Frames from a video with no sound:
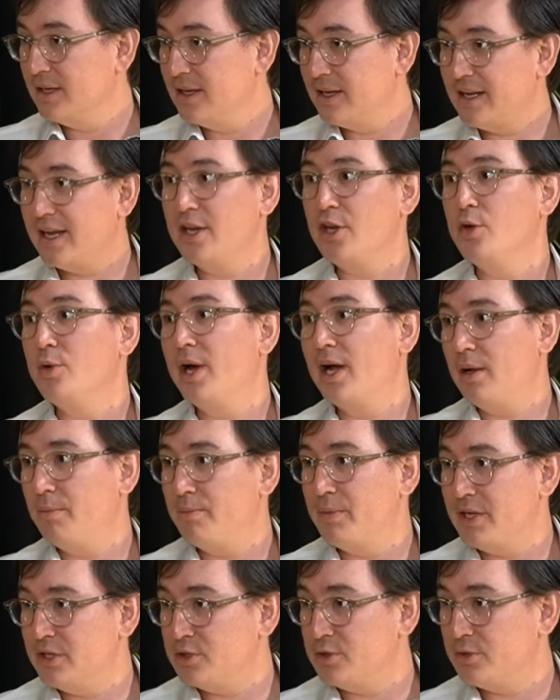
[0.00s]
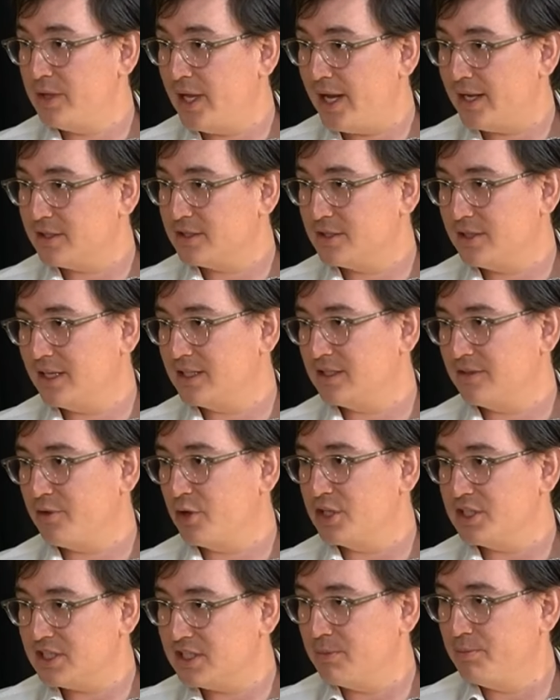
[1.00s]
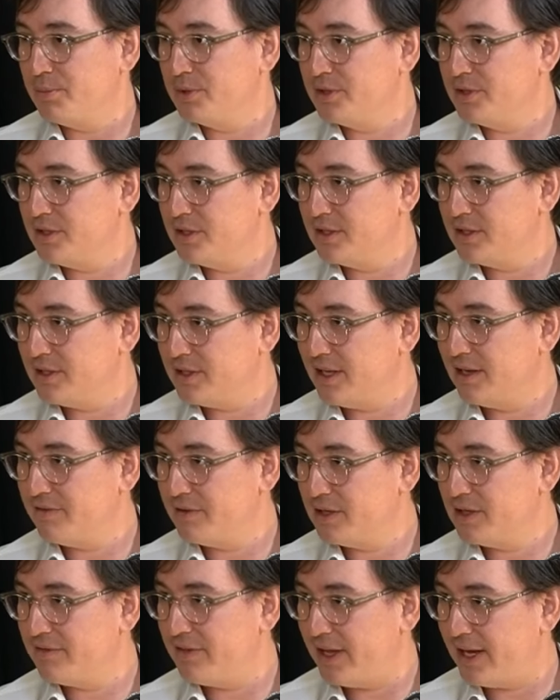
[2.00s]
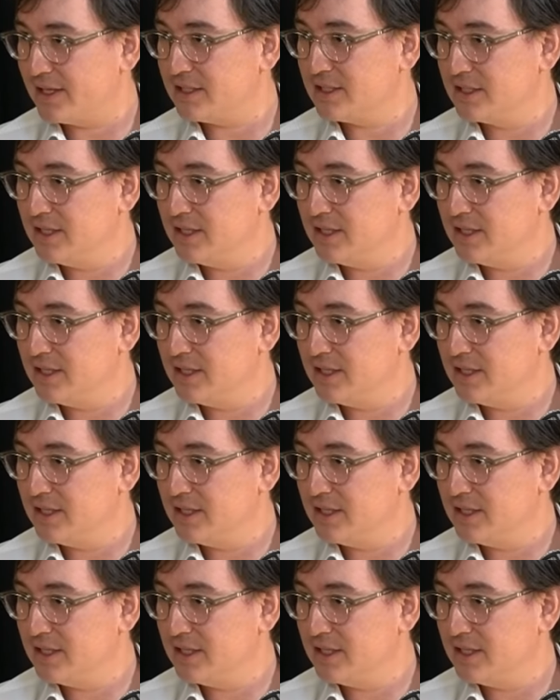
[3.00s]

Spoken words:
Can you help me do that? So that's a very simple level of that.